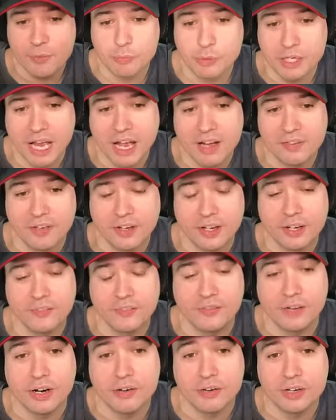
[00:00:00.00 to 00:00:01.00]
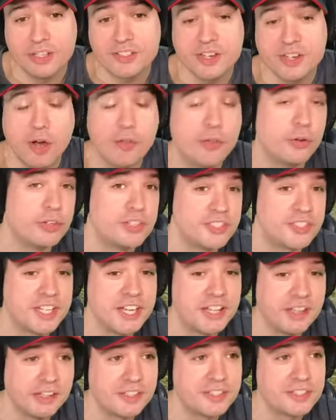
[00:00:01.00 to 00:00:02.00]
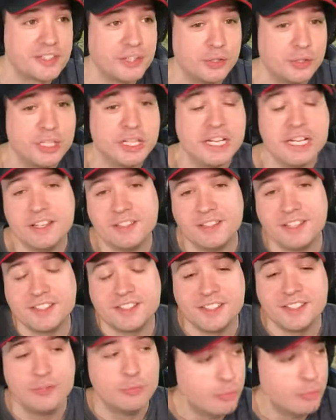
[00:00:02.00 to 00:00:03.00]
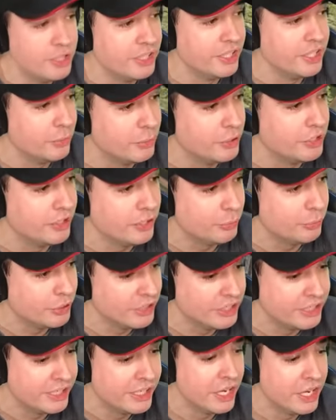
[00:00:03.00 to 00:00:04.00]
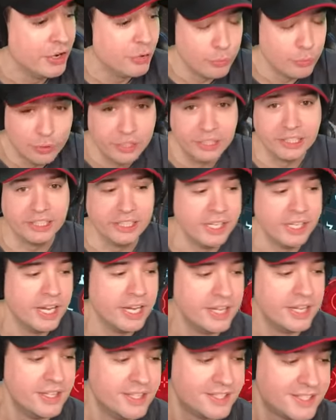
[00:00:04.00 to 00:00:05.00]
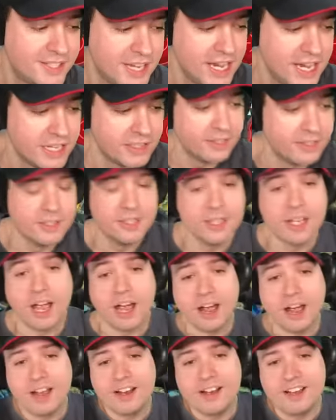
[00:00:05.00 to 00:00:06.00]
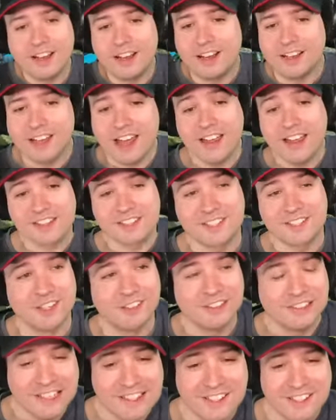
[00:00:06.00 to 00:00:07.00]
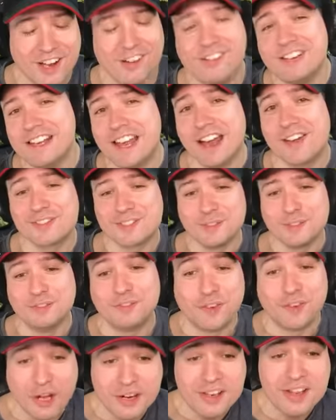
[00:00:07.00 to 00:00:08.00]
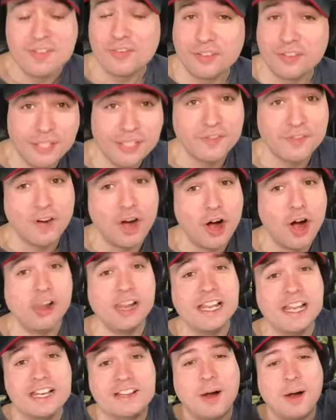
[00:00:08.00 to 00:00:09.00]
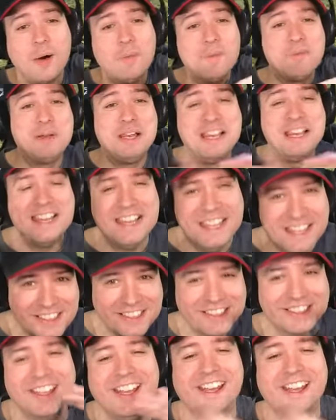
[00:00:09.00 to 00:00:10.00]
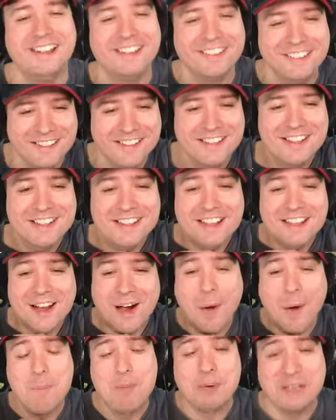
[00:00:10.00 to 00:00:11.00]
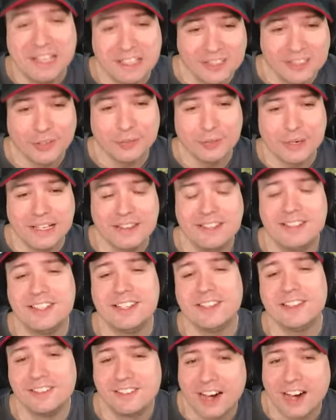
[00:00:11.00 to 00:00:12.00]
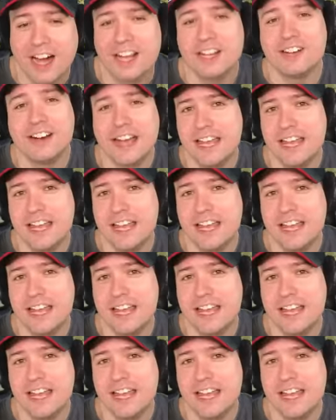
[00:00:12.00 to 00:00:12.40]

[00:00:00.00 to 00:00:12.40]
then we have uh, various other skills, so this is really really really really insane. And uh, yeah, so let's go and have some fun in free for all and completely obliterate the entire